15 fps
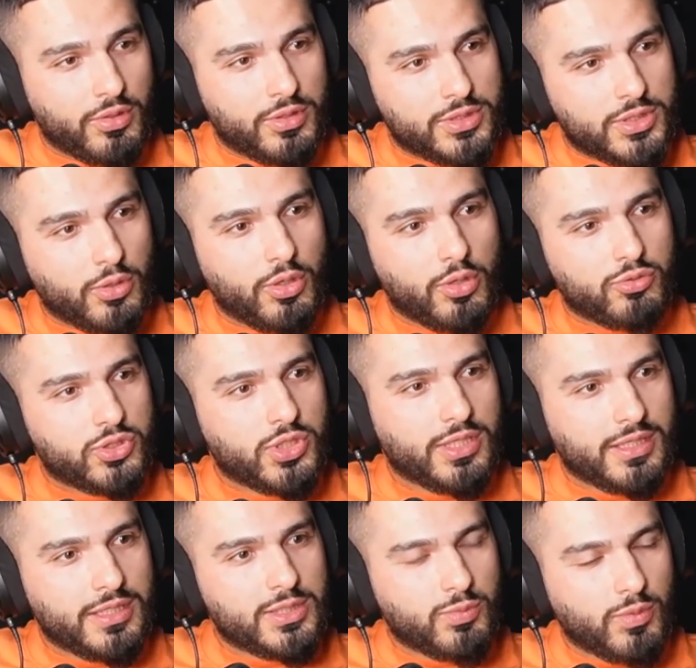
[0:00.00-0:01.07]
So load
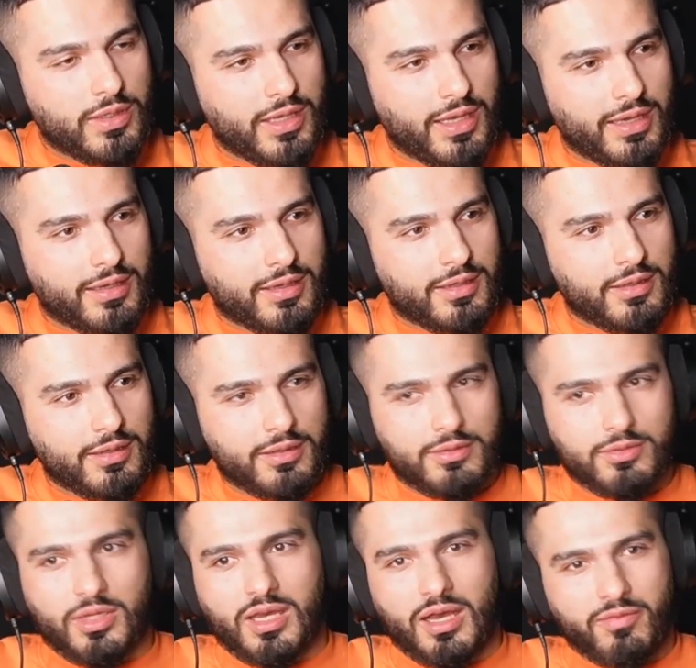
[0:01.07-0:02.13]
shedding is when like
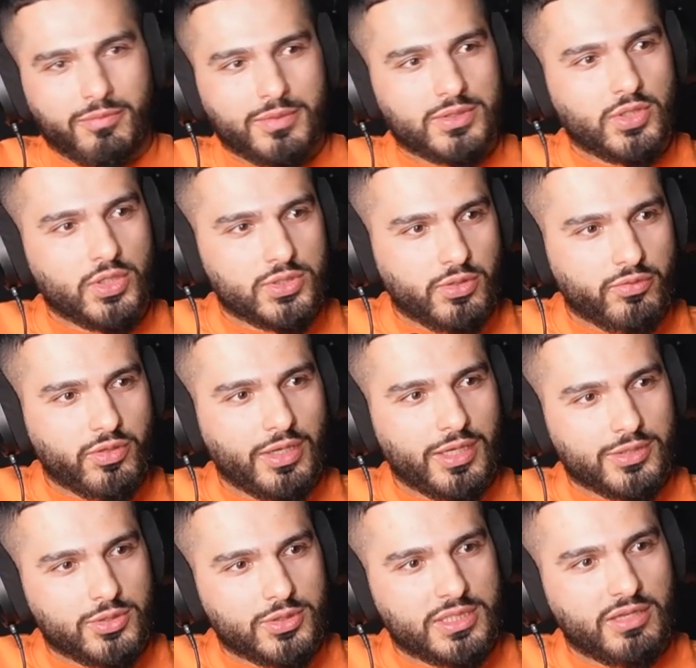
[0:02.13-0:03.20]
the government turns off the
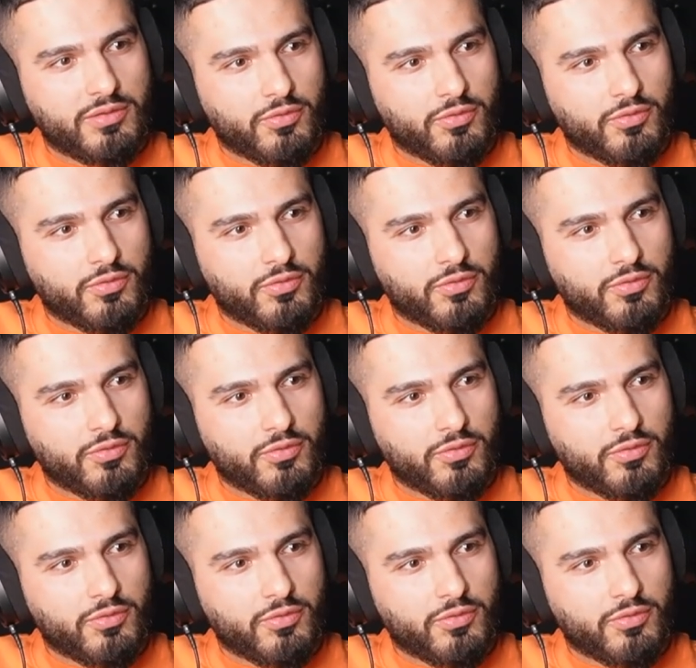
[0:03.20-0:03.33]
electricity